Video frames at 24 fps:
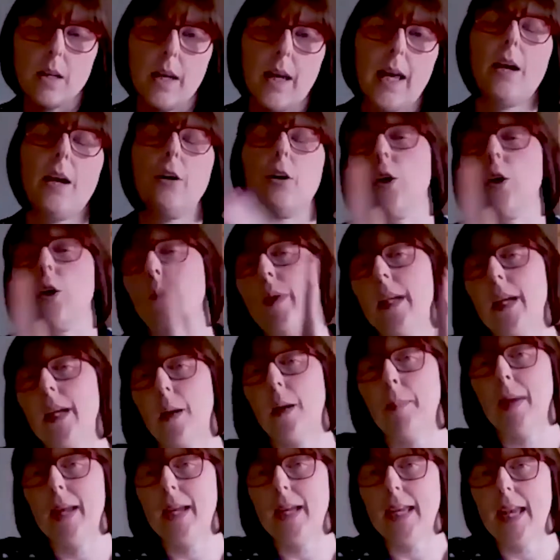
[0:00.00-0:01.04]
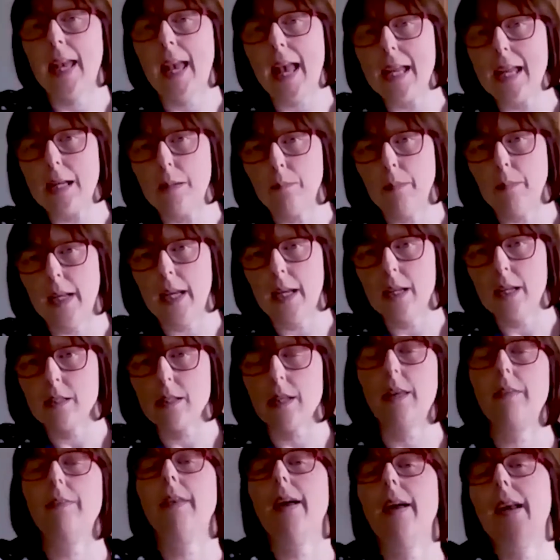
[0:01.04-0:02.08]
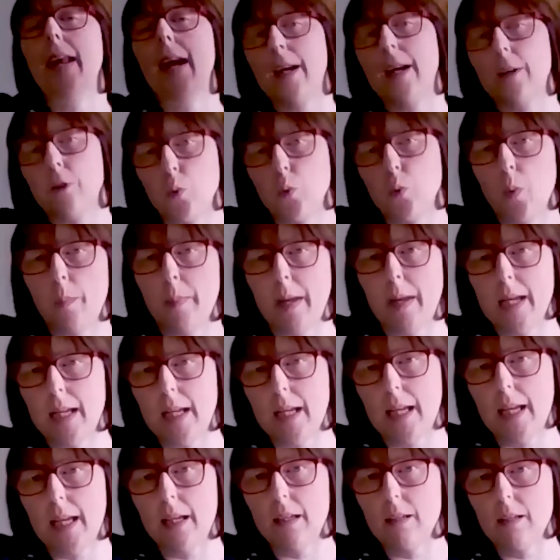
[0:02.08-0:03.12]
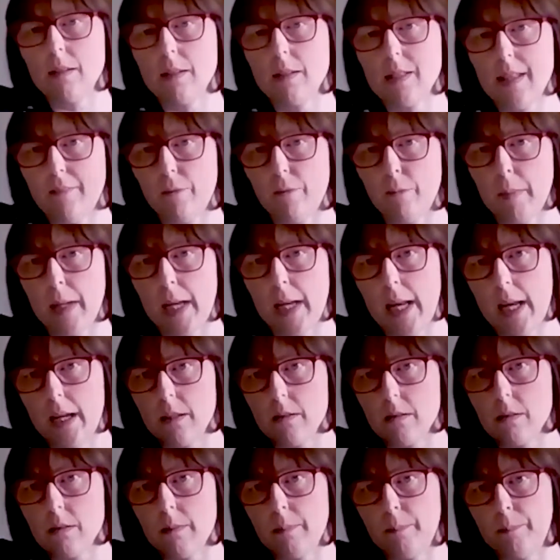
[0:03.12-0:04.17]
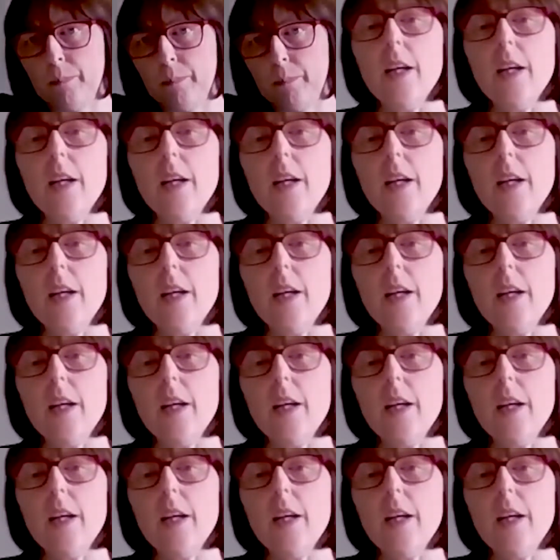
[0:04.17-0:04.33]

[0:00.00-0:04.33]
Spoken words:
How can we now make it 8 minutes? And then how do we make it 7 minutes?